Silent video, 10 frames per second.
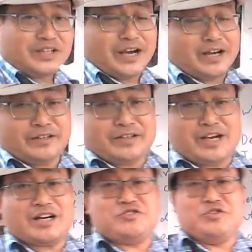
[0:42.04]
And
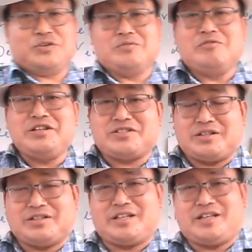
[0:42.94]
as you know,
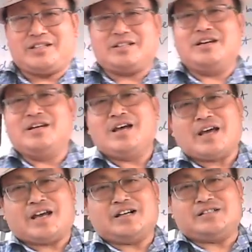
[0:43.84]
research is
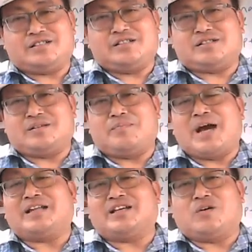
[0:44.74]
a
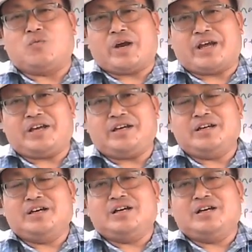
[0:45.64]
systematic way